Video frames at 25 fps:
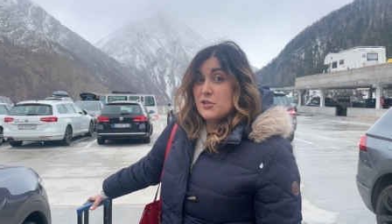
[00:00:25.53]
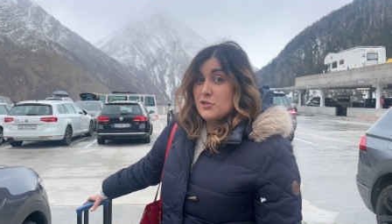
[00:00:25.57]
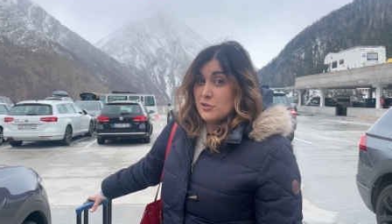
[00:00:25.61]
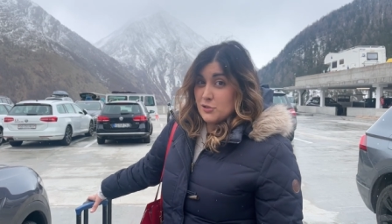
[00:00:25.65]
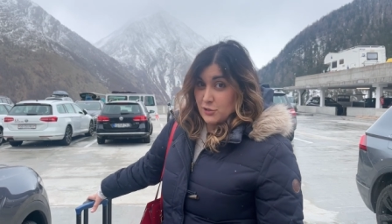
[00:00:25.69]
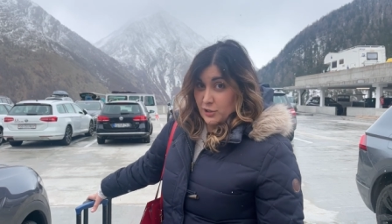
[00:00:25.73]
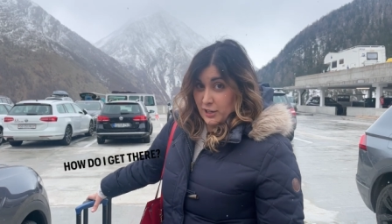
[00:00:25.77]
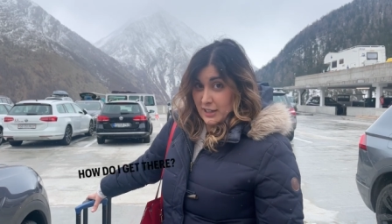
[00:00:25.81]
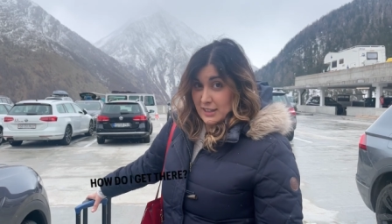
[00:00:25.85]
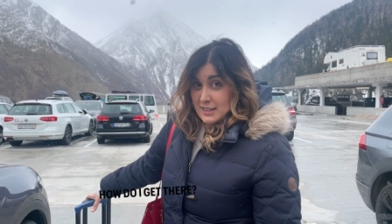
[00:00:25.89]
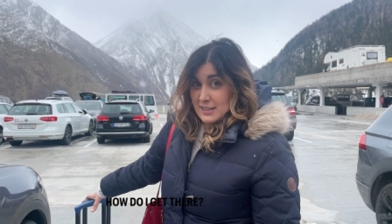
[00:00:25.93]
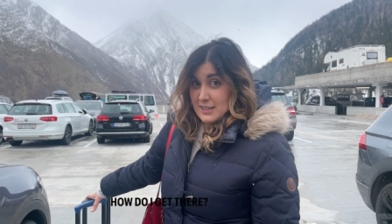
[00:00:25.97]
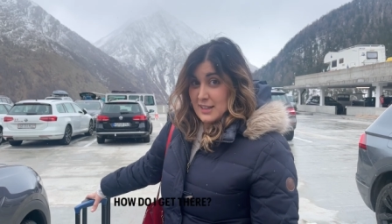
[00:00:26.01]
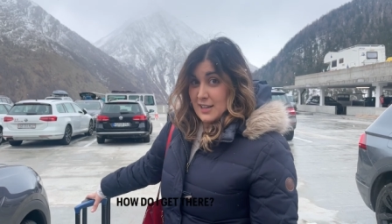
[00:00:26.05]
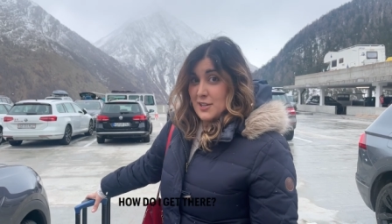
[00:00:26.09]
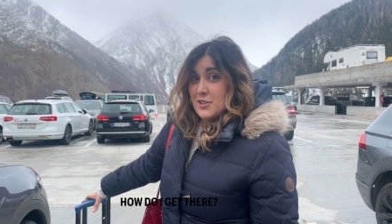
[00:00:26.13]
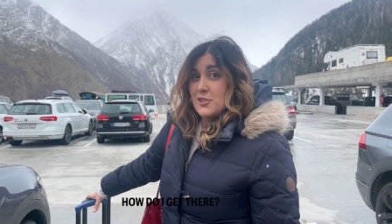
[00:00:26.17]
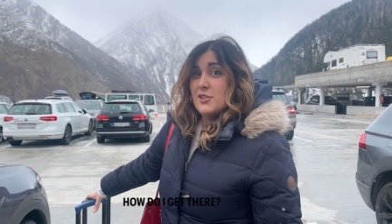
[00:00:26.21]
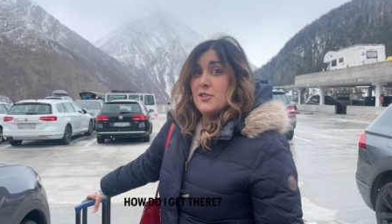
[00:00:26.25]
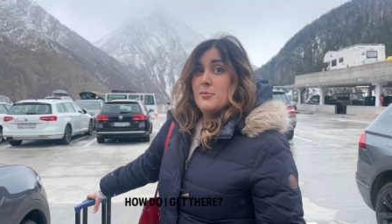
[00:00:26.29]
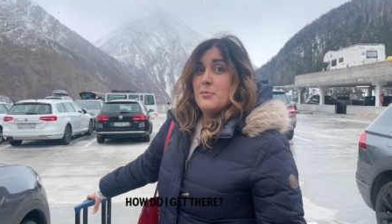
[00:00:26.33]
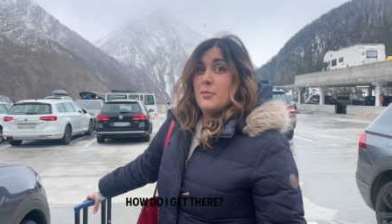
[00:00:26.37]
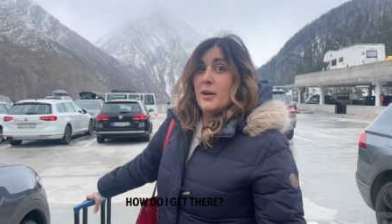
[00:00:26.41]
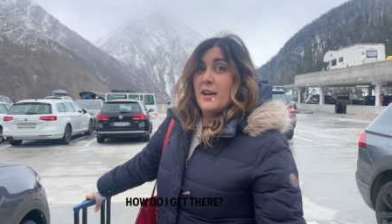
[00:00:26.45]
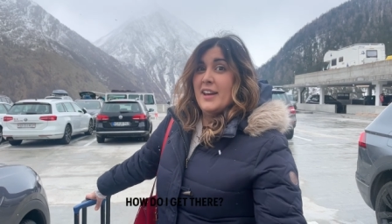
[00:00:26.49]
train
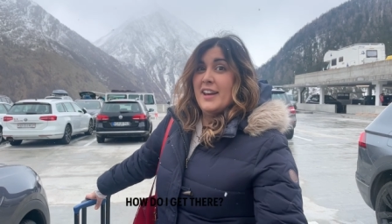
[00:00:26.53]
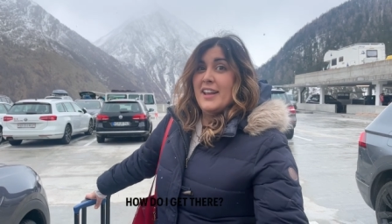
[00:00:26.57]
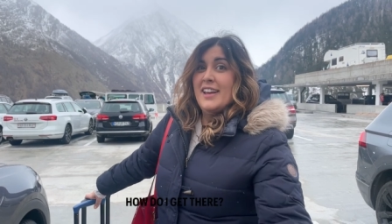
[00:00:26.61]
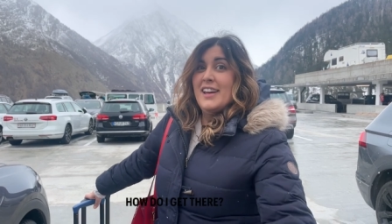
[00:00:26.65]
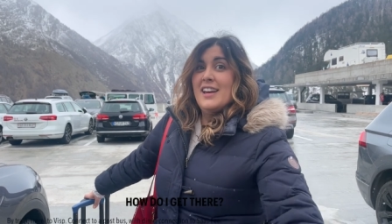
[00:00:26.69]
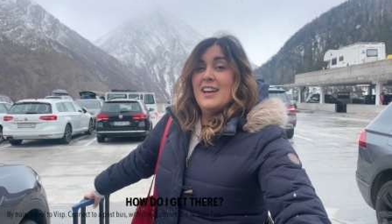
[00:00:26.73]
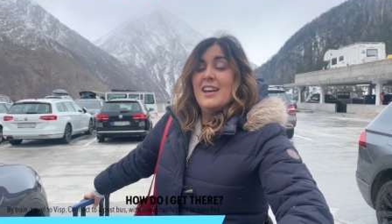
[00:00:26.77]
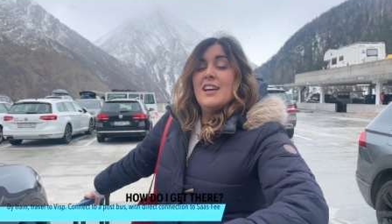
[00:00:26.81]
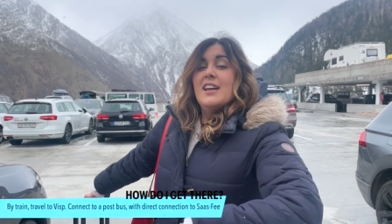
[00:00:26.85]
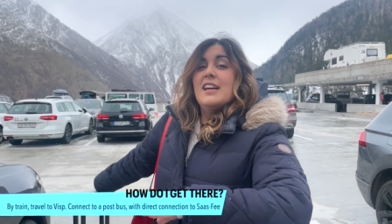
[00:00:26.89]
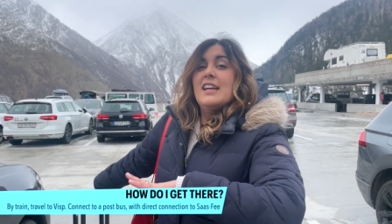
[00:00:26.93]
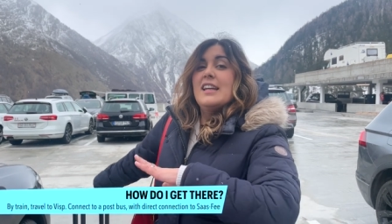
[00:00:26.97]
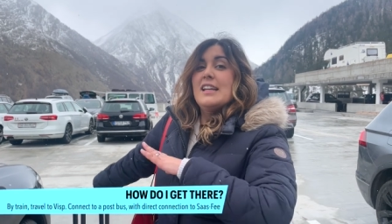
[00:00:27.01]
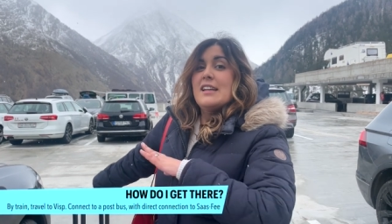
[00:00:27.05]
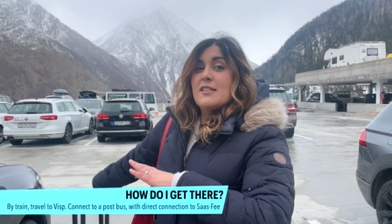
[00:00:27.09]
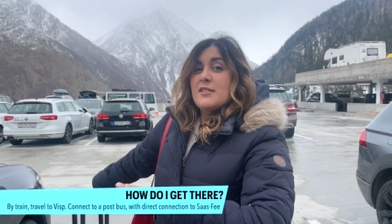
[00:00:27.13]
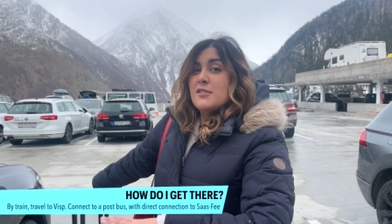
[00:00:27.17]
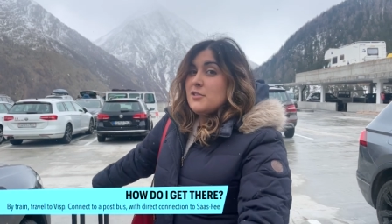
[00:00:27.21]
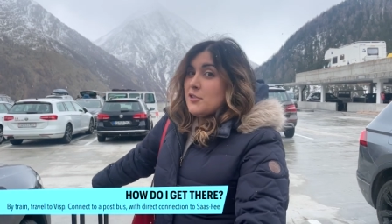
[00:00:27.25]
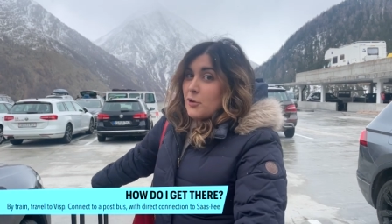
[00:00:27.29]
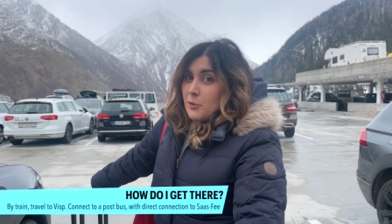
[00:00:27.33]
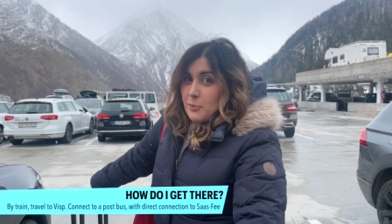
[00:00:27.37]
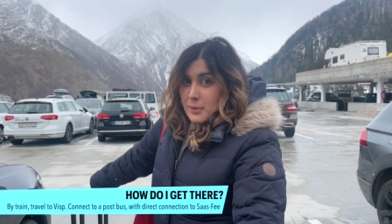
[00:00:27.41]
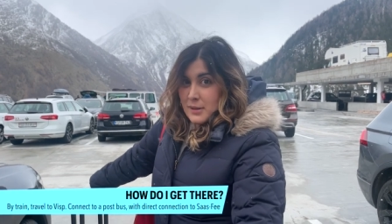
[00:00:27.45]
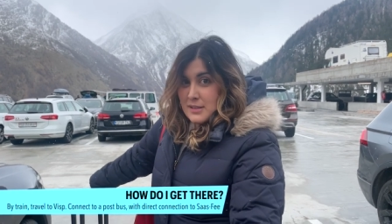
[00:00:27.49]
station, but it is
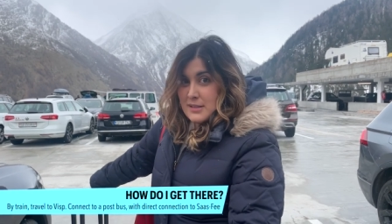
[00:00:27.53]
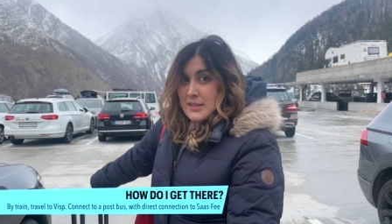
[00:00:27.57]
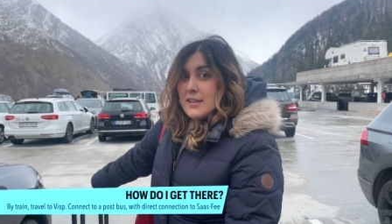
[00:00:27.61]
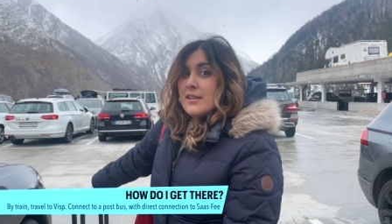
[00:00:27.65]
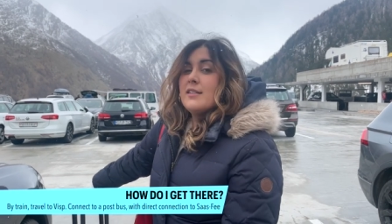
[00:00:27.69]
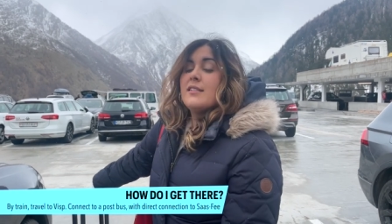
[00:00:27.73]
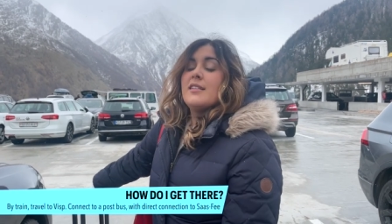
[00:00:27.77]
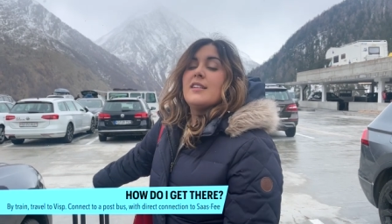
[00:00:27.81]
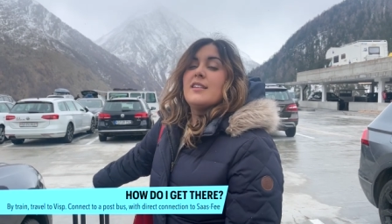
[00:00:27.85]
no big deal.